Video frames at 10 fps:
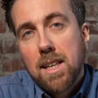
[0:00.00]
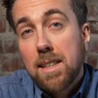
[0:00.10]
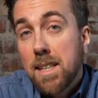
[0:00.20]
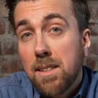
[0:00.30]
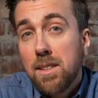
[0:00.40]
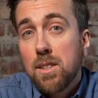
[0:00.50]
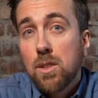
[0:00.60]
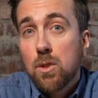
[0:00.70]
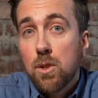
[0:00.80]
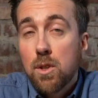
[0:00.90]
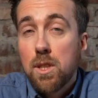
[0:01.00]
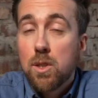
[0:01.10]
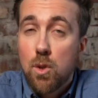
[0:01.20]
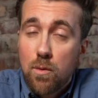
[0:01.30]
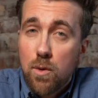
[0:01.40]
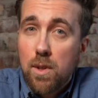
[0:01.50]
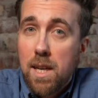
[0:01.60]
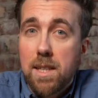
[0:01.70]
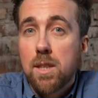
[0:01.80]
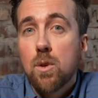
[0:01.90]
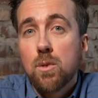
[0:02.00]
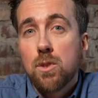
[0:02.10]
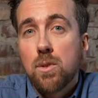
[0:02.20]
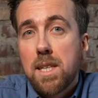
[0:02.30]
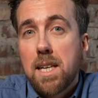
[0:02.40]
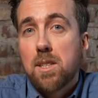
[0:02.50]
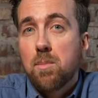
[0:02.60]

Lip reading: And then your turn is over and it goes to the next